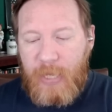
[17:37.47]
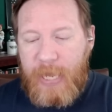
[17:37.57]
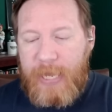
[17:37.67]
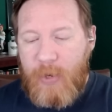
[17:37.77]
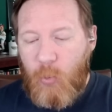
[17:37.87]

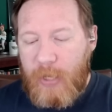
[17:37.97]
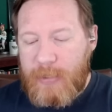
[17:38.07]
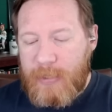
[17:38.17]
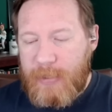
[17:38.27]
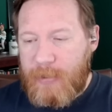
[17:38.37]
He
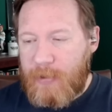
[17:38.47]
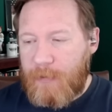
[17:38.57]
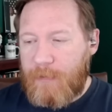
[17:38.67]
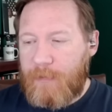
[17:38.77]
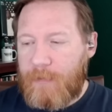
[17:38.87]
wasn't,
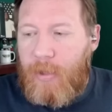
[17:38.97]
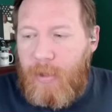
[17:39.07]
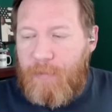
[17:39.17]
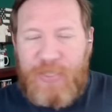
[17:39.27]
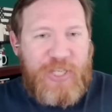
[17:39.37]

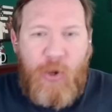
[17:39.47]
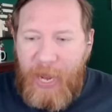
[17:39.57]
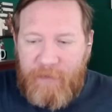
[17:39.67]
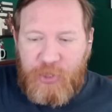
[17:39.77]
but you don't have